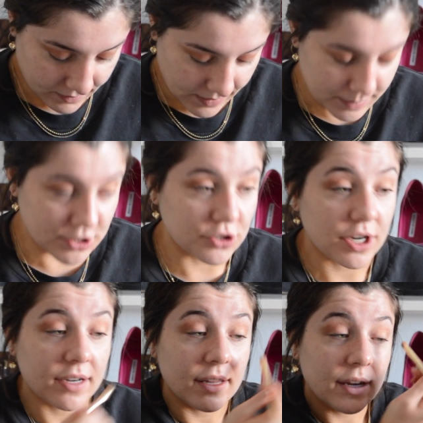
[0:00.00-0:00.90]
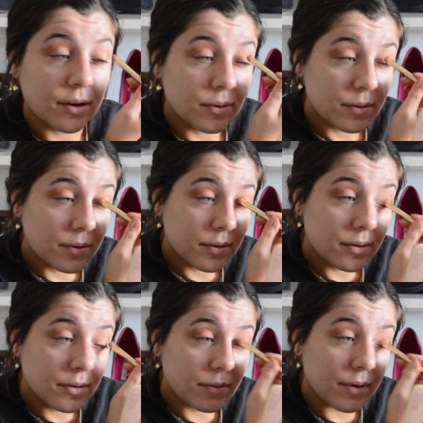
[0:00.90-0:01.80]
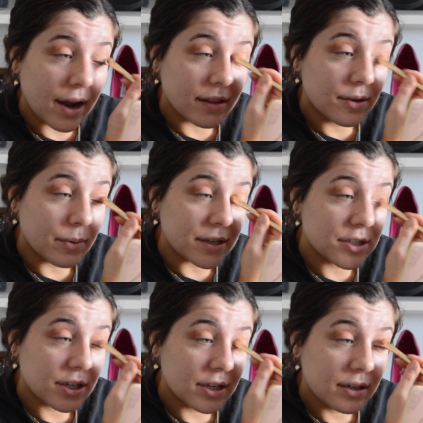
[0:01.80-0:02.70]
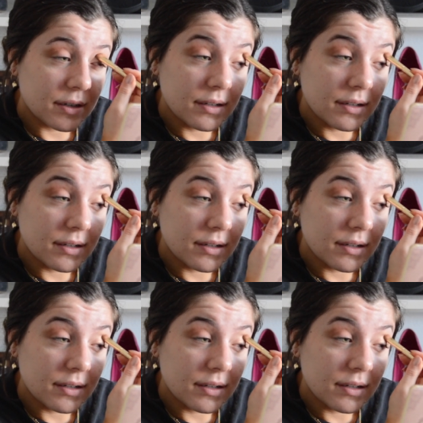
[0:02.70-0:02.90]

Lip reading: I'm still trying to like ride the winter